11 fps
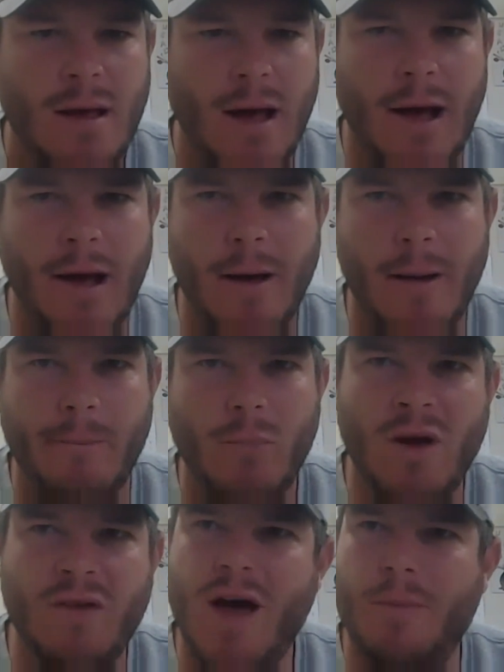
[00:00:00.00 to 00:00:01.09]
Um,
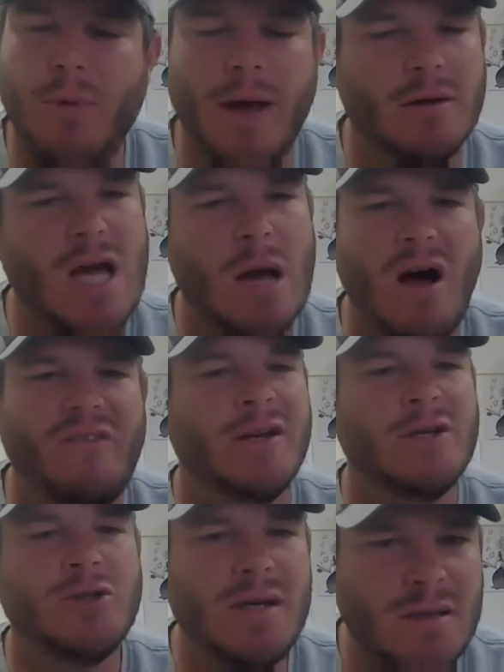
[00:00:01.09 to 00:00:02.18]
we've had players come off
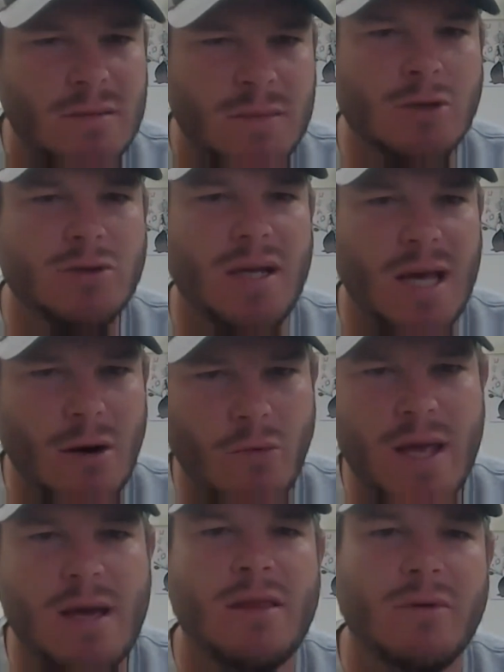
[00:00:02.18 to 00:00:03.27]
injuries, usually get a
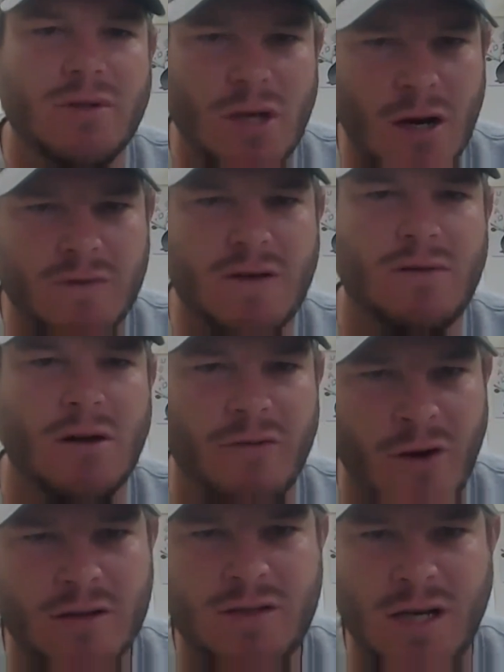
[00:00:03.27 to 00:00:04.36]
week in the reserves if they're a
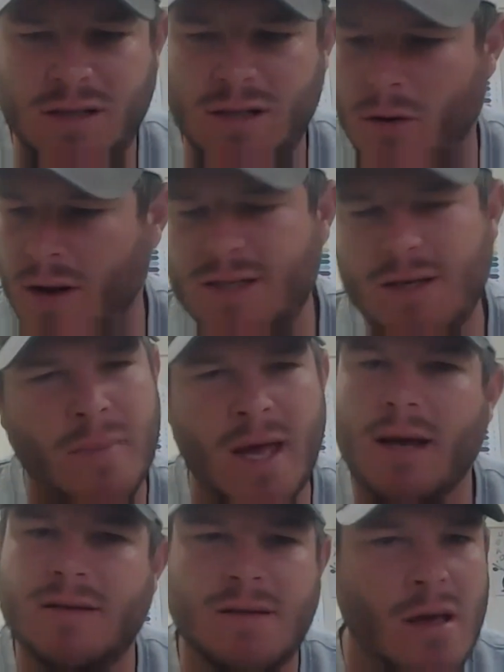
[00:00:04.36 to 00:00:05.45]
varsity. So it's a
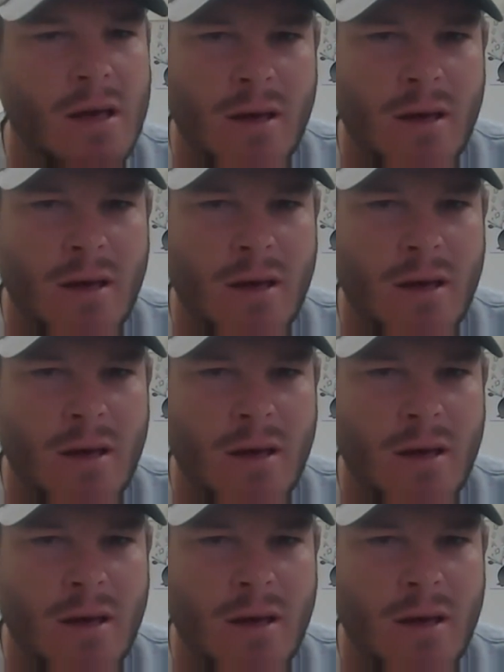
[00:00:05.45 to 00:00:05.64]
mix.